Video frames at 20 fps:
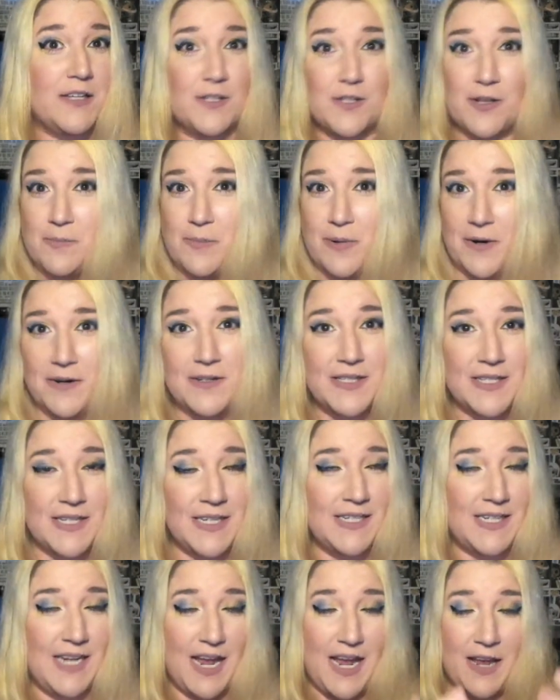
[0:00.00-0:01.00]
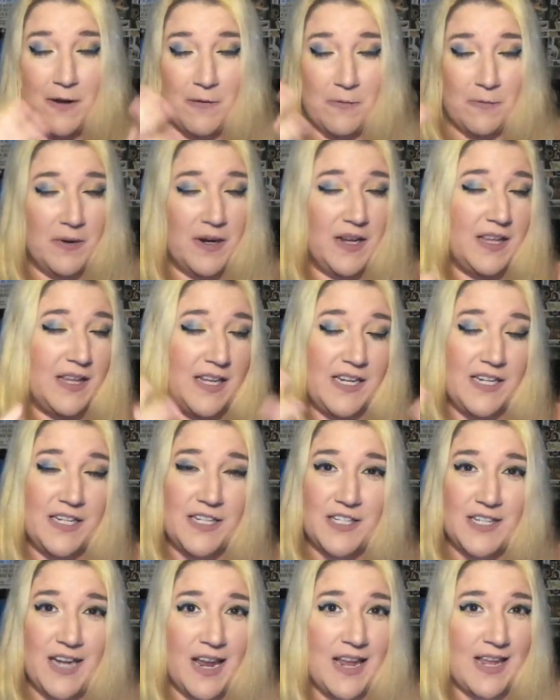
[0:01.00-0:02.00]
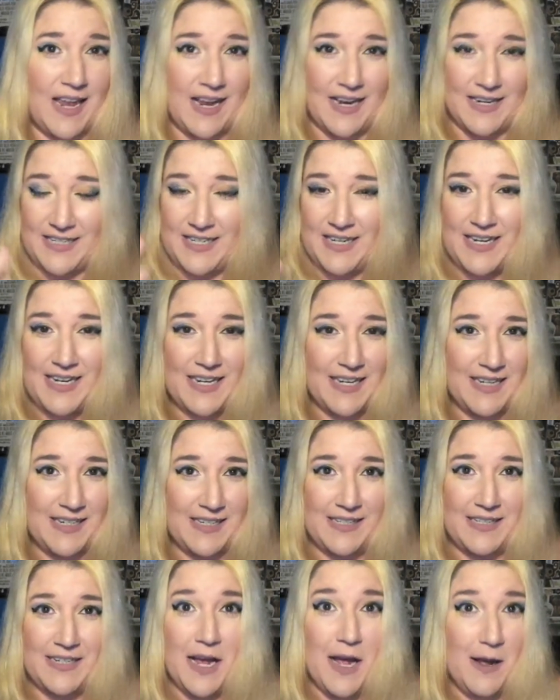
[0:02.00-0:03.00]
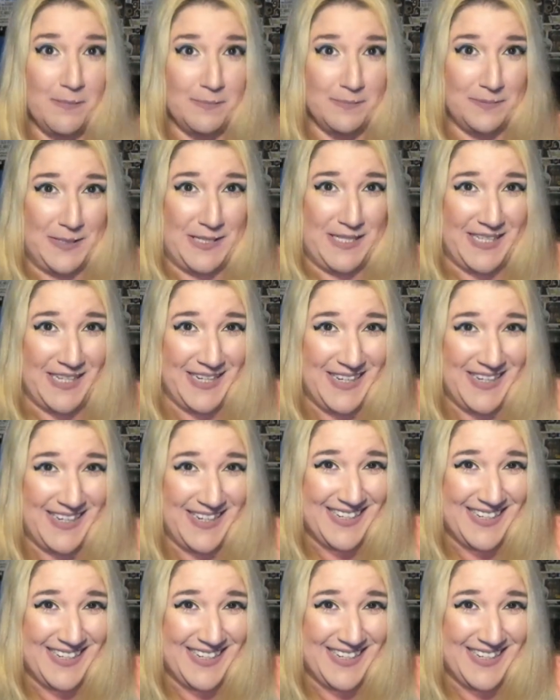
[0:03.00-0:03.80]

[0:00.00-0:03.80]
so birds can take really gigantic dumps.